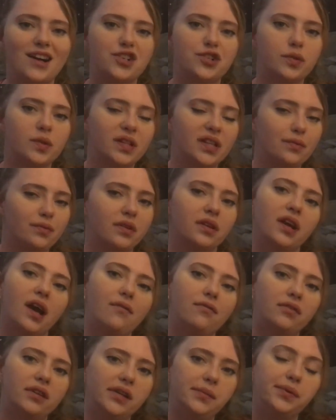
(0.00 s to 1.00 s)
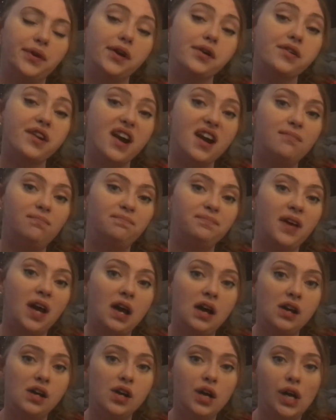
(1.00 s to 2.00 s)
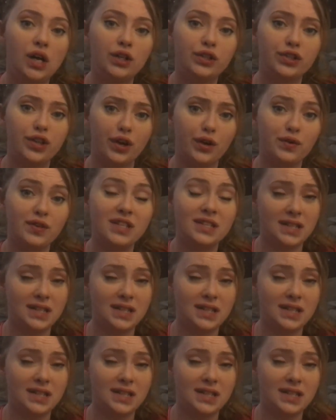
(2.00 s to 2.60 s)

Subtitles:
actually a recovery program. So